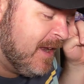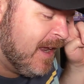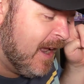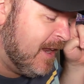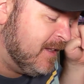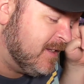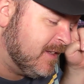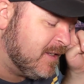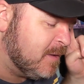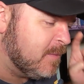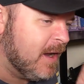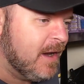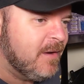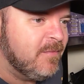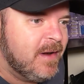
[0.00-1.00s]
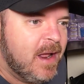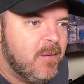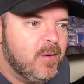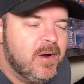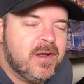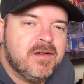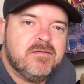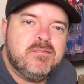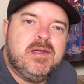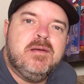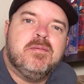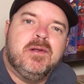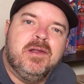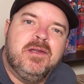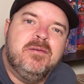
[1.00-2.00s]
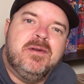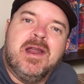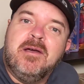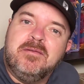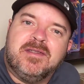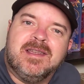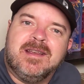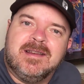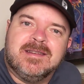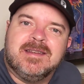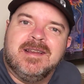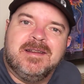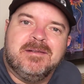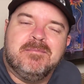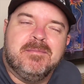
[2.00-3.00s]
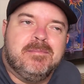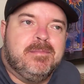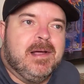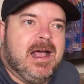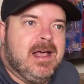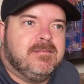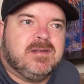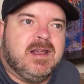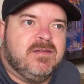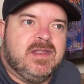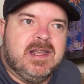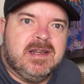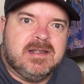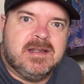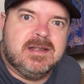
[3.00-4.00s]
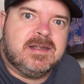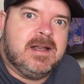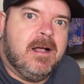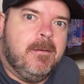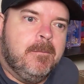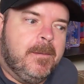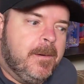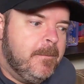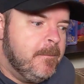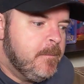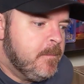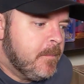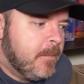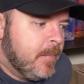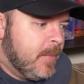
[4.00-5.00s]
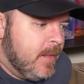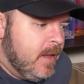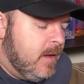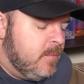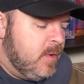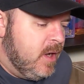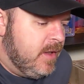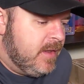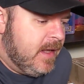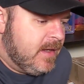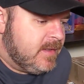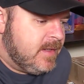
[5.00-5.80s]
get into some kind of network of people who know things and perhaps have things to sell, but I'm not at that